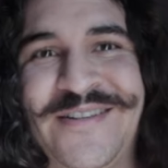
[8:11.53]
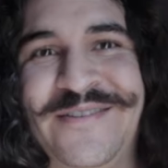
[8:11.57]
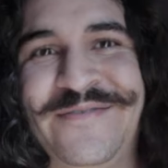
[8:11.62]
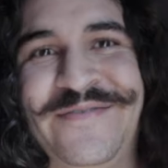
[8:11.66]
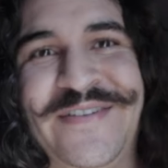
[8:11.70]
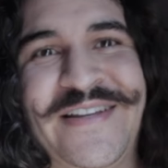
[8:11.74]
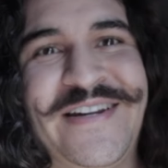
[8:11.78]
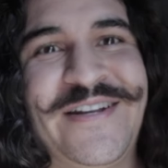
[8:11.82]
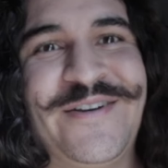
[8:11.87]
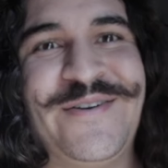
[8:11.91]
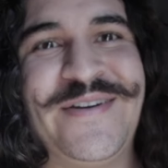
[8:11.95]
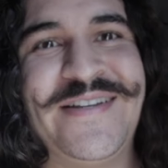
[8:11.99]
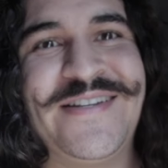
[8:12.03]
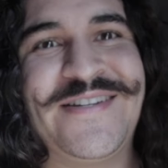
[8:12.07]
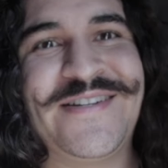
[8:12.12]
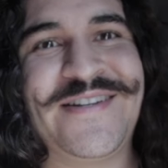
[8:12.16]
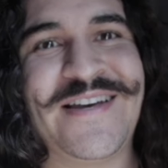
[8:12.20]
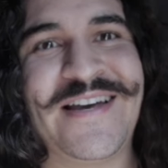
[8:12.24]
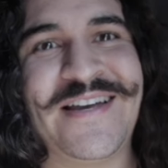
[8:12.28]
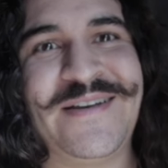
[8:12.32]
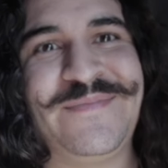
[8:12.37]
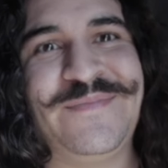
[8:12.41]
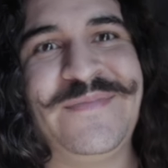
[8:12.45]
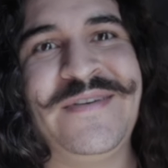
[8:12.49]
video each
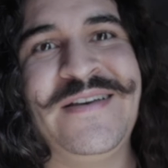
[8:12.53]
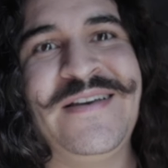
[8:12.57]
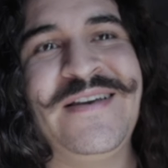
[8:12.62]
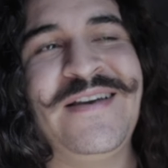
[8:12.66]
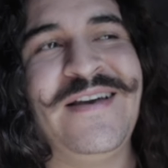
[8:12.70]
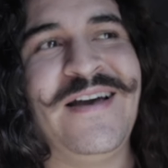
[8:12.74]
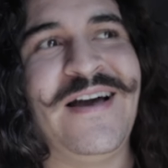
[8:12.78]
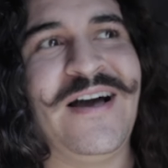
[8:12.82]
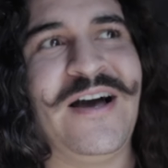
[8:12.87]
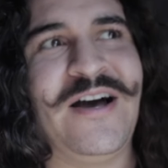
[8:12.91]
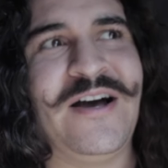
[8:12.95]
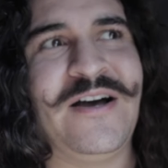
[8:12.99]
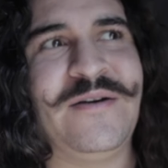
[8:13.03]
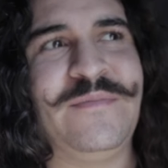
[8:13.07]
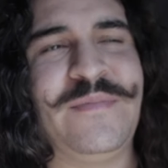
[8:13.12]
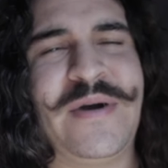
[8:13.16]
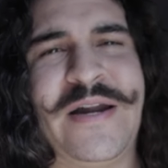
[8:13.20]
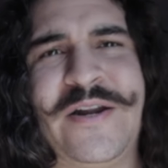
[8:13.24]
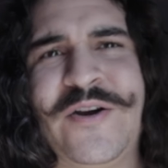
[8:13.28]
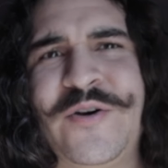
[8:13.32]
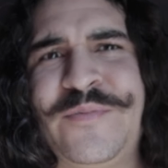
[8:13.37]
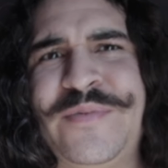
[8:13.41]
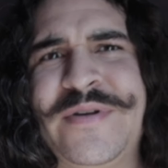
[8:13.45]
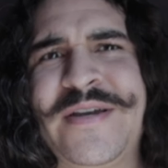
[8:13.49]
time. But
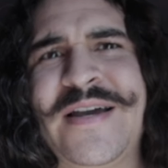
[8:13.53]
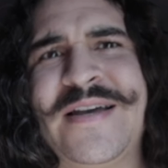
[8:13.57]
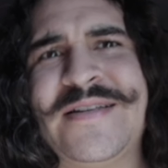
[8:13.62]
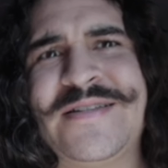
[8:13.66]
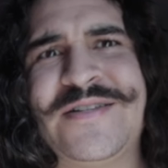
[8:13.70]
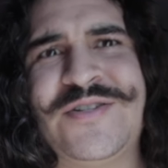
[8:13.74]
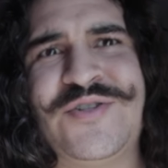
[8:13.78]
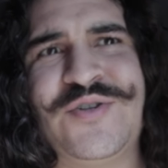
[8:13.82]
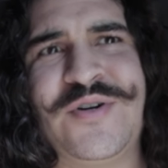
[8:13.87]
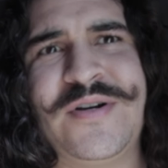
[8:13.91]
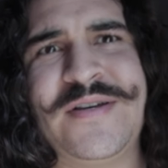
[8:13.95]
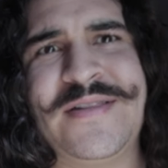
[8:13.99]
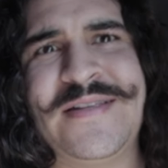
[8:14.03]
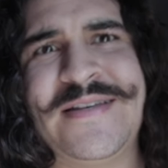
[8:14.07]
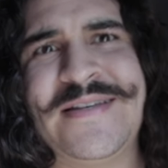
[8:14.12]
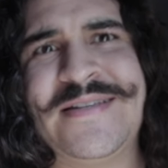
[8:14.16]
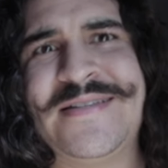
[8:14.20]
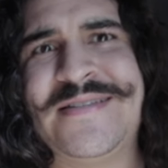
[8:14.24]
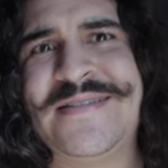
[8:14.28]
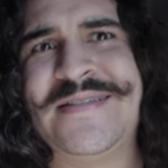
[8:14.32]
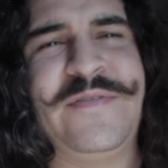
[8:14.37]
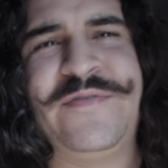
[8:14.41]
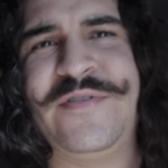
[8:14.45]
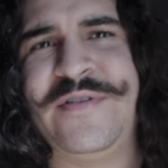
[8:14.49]
I hope you guys enjoy
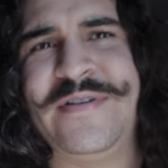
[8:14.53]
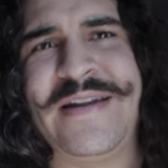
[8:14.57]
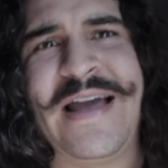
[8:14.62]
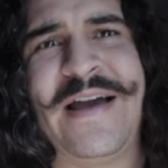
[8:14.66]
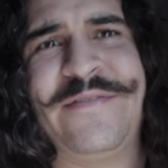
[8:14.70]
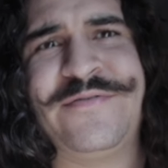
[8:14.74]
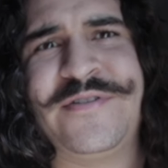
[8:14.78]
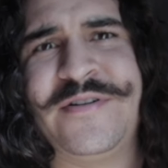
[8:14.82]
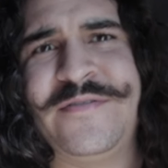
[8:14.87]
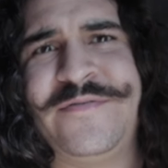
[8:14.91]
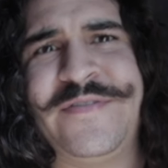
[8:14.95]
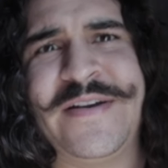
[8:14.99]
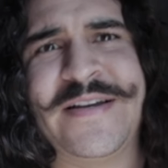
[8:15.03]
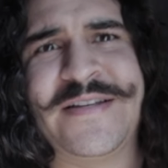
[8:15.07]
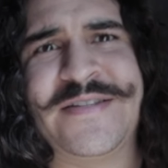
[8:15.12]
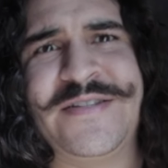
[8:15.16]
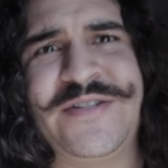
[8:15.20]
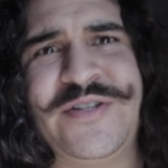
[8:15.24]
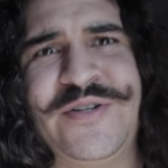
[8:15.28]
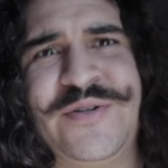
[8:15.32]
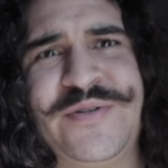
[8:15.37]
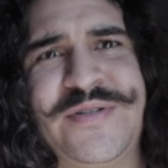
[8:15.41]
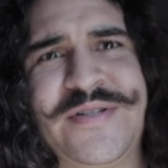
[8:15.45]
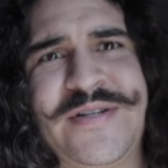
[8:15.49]
this. If you're an After Effects
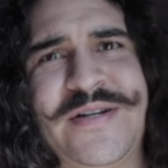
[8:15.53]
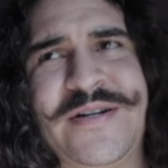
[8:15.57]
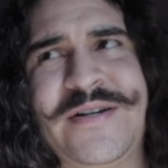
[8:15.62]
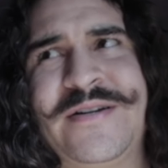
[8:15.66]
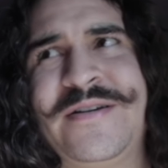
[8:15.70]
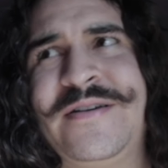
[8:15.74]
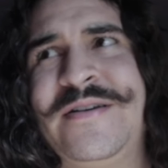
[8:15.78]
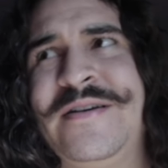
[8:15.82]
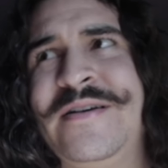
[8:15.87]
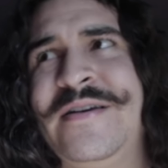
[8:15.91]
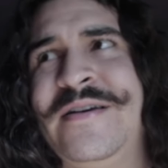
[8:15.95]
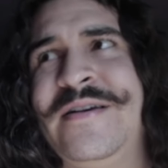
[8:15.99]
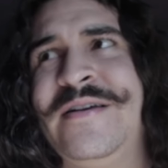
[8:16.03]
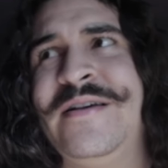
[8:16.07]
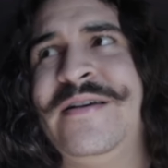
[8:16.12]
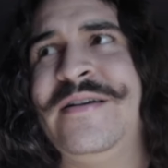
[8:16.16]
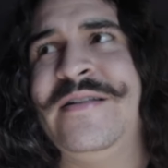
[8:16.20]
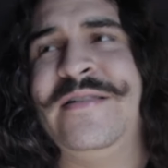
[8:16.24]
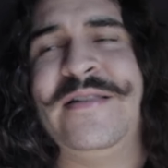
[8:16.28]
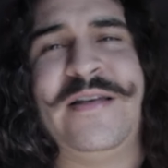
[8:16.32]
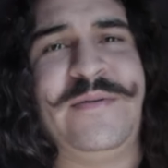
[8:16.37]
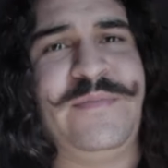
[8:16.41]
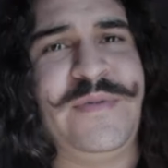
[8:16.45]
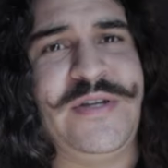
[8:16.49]
user,
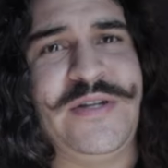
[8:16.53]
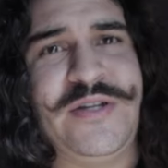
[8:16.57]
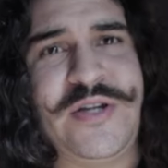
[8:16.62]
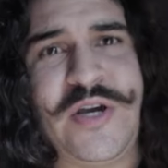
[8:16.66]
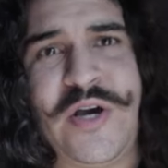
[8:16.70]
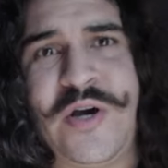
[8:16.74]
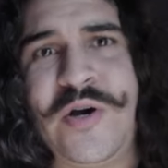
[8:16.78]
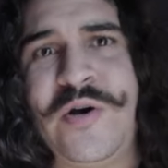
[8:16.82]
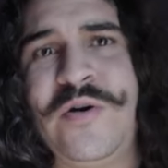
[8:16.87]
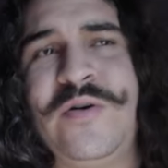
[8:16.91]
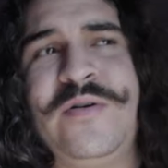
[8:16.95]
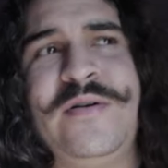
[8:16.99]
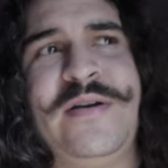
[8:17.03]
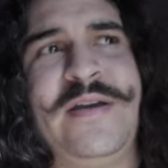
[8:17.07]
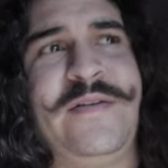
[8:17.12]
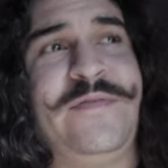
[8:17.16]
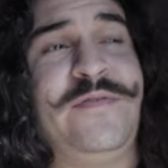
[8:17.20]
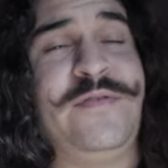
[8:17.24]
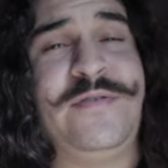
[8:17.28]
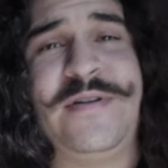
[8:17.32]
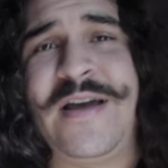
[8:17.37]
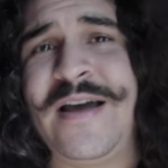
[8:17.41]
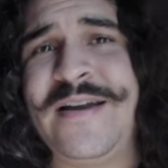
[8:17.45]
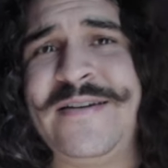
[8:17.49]
let me know.
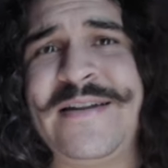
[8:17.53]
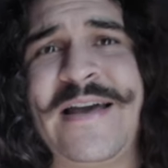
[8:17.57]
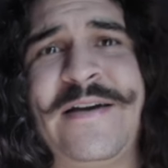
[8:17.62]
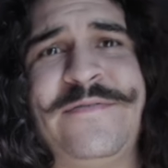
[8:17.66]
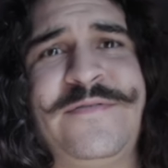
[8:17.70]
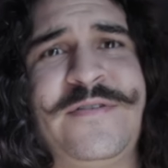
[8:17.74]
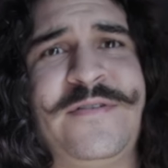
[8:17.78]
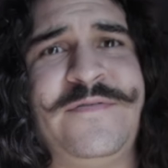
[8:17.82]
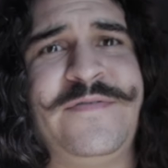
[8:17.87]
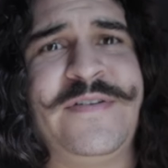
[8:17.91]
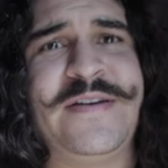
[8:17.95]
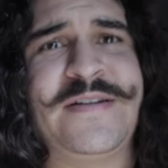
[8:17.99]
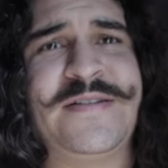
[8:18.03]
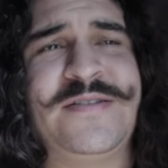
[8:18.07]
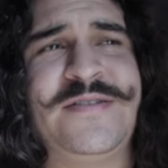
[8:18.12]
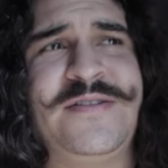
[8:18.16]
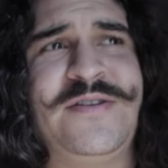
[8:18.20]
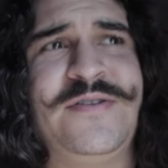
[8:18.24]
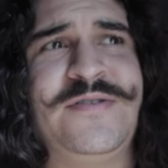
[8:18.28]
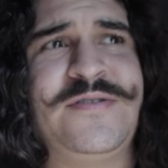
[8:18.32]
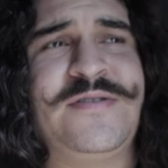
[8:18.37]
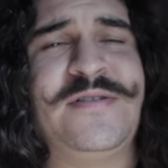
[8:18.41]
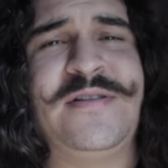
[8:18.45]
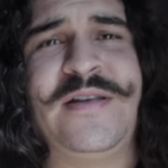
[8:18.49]
If you're not an After Effects
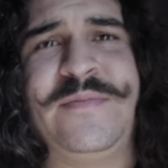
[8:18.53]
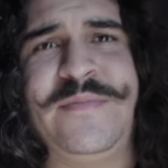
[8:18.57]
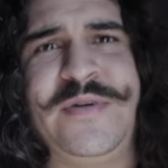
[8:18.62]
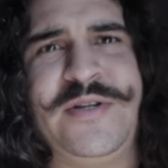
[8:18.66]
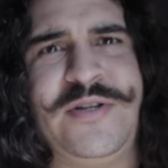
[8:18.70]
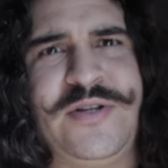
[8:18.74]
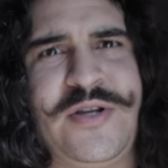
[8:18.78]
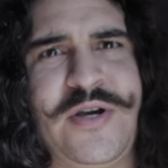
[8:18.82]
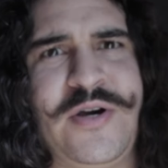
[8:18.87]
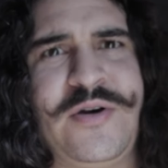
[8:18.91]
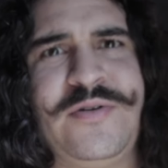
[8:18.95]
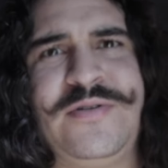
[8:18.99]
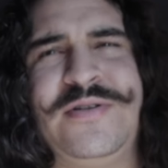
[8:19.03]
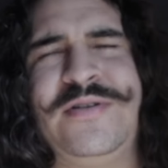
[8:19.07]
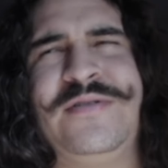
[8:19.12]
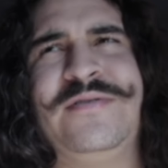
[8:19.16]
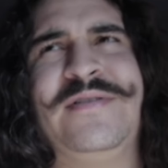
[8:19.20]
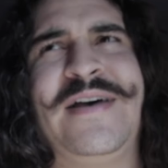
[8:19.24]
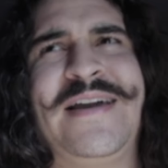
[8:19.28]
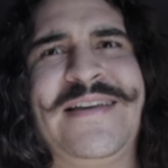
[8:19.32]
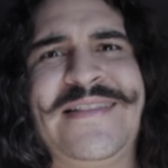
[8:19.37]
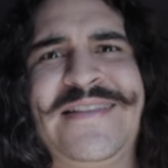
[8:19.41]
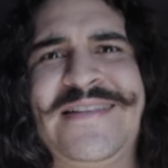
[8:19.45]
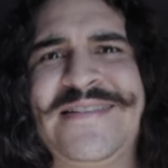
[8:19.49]
user, let me know. Do you
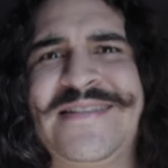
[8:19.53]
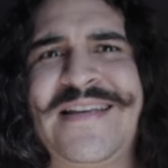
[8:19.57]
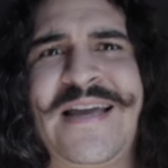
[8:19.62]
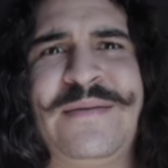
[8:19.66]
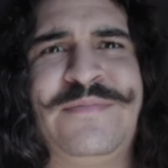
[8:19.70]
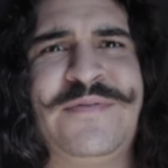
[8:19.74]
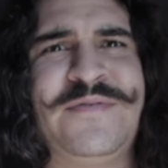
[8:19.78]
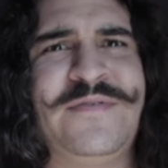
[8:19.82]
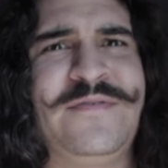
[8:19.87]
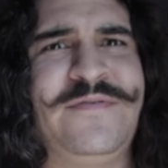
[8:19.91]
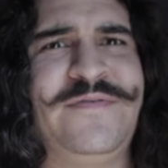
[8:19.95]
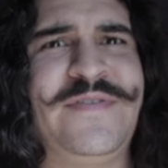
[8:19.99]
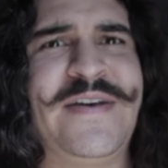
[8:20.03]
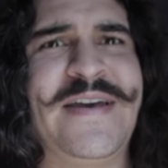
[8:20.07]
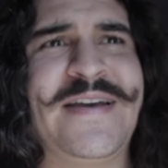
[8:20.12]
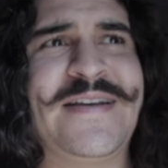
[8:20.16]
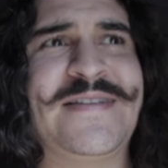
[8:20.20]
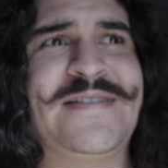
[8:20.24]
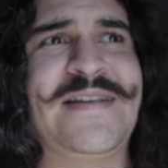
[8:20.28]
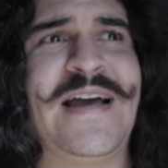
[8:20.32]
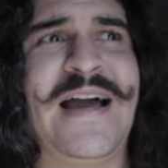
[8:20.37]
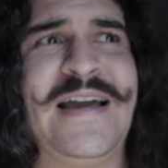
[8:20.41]
like these types of effects?